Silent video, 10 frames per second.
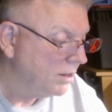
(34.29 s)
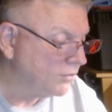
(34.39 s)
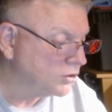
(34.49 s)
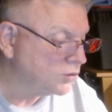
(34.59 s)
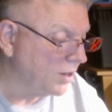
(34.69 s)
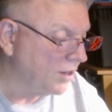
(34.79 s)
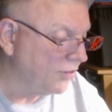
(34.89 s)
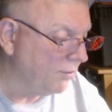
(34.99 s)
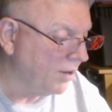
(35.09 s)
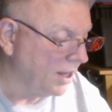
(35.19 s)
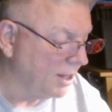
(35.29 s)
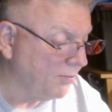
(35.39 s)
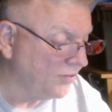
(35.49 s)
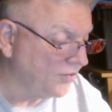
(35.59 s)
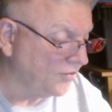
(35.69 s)
Verse 23, in
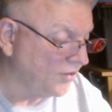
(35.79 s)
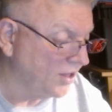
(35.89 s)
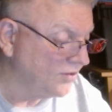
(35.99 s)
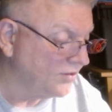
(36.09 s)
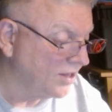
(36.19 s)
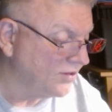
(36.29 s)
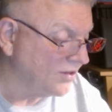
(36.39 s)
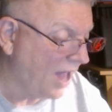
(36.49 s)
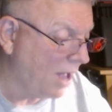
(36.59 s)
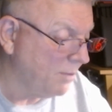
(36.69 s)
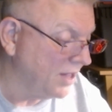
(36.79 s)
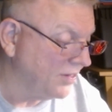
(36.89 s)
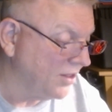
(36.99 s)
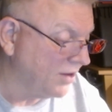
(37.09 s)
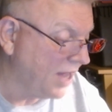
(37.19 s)
parentheses, he says, "Howbeit
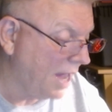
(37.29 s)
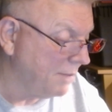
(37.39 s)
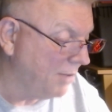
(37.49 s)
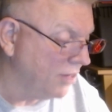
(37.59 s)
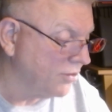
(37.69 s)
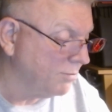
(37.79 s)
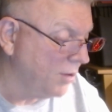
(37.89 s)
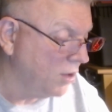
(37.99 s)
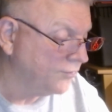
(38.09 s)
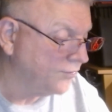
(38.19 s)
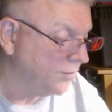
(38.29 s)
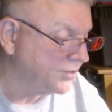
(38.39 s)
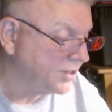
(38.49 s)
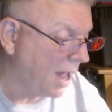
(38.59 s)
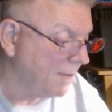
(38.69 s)
there came other boats from
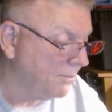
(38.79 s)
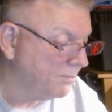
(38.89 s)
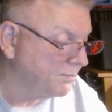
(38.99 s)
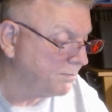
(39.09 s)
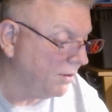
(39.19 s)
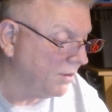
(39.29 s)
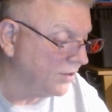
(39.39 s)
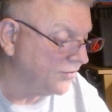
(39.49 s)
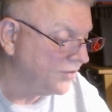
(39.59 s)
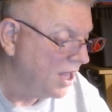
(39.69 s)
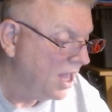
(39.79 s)
Tiberias